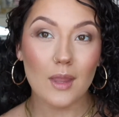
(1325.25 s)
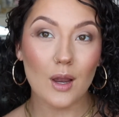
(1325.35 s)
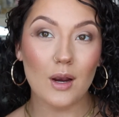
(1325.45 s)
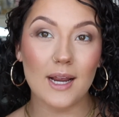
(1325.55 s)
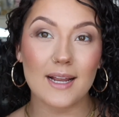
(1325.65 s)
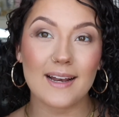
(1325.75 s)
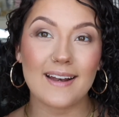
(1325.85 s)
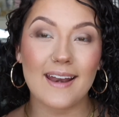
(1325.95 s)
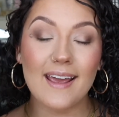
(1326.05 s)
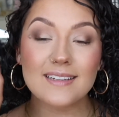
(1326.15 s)
All right,
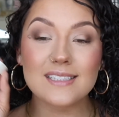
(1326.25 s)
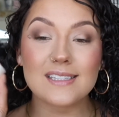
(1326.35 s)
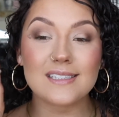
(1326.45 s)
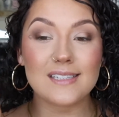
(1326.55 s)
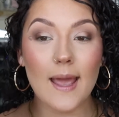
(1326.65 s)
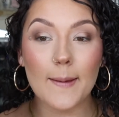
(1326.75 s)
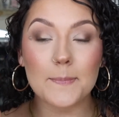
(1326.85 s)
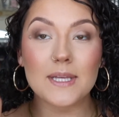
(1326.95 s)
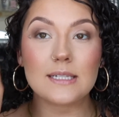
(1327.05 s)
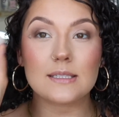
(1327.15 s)
next step
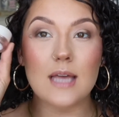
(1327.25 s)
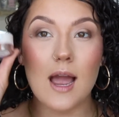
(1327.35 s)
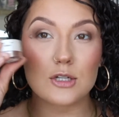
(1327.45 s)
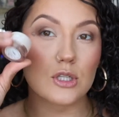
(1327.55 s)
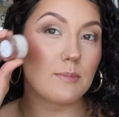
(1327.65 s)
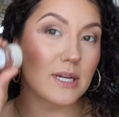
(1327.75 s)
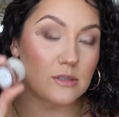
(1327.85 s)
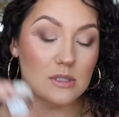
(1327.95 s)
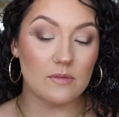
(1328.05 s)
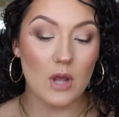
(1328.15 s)
is actually by
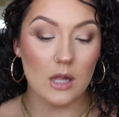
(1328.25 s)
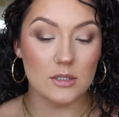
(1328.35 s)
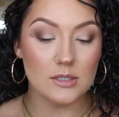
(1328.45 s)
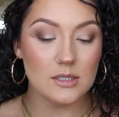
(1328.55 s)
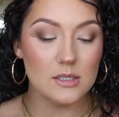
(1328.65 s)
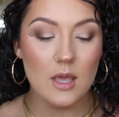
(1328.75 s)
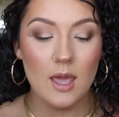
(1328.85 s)
Dose of Colors.